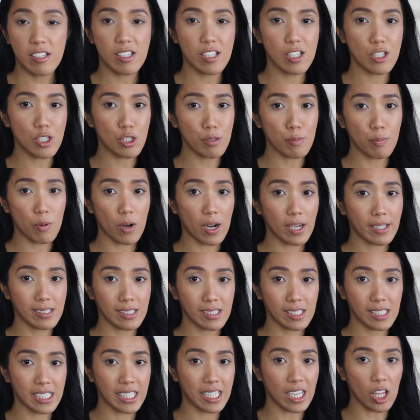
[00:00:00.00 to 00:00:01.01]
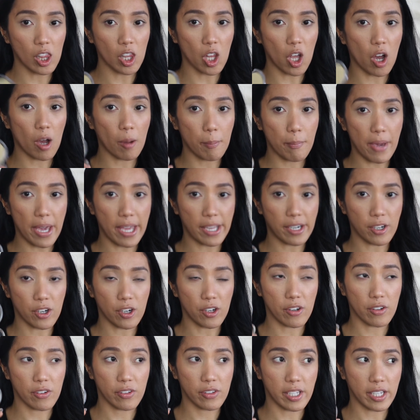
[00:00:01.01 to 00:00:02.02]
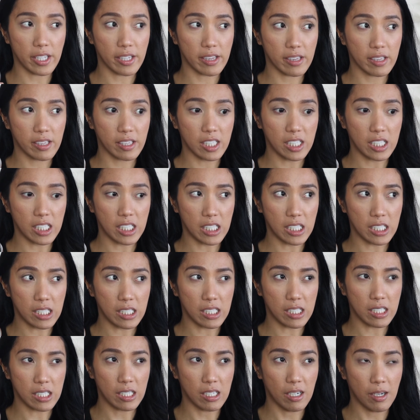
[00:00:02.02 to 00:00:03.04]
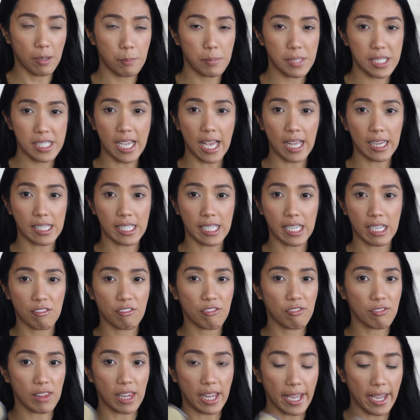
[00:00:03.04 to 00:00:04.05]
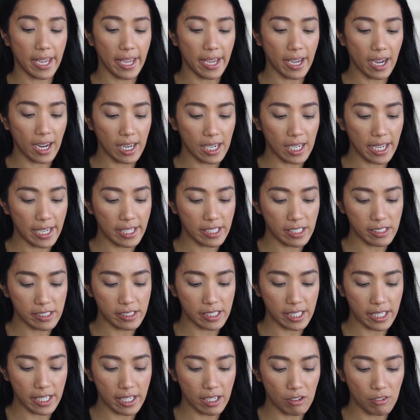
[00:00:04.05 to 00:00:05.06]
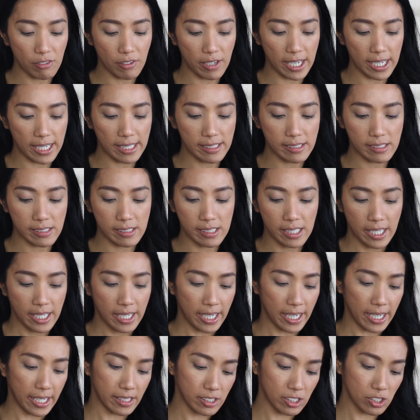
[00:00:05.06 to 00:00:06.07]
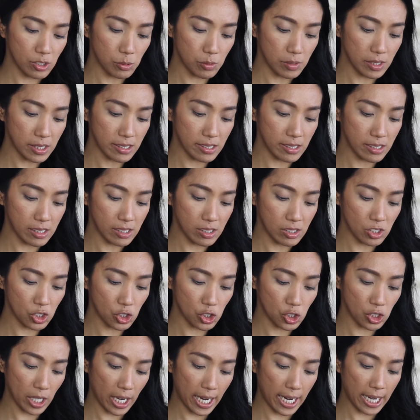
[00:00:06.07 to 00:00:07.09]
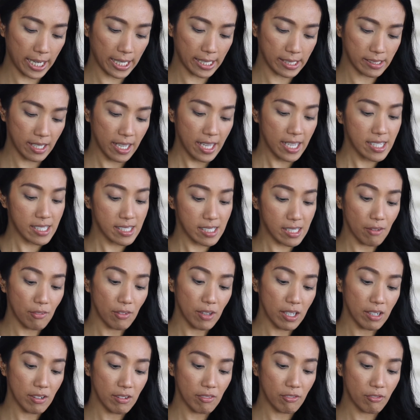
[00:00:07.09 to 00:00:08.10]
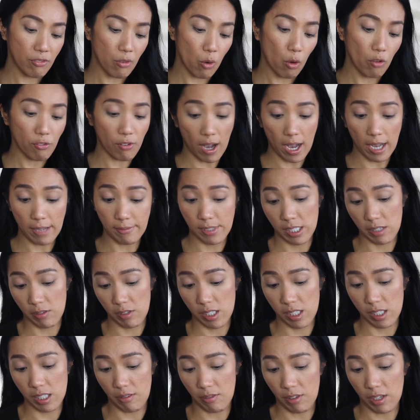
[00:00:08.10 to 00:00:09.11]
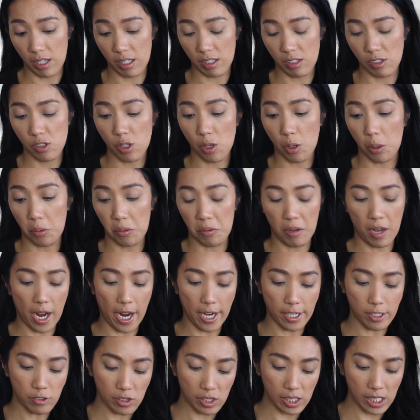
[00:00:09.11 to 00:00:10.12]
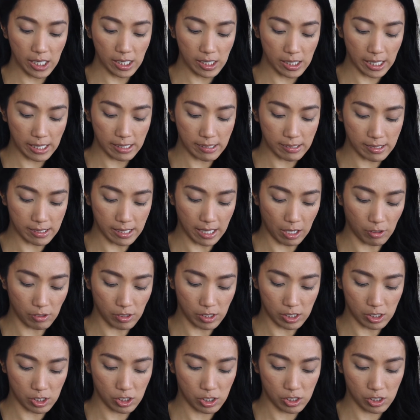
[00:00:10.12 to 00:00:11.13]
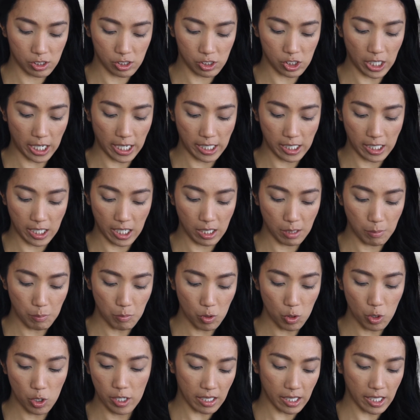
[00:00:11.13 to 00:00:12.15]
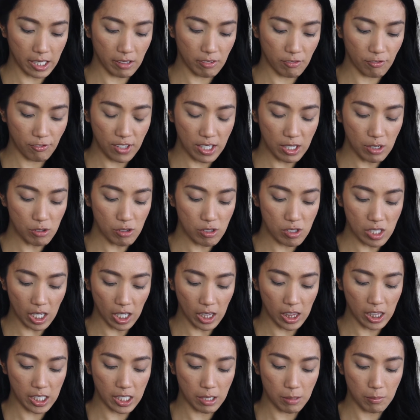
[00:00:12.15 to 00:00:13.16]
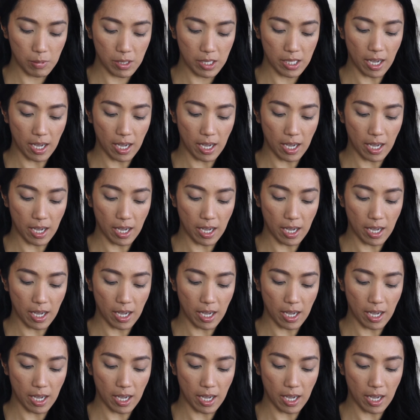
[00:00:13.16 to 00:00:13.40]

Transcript: is surprisingly a lot better than the metallic flare highlighter that e.l.f. has, and this one is in the shade 74577. So I don't think they sell this shade anymore. It feels a little bit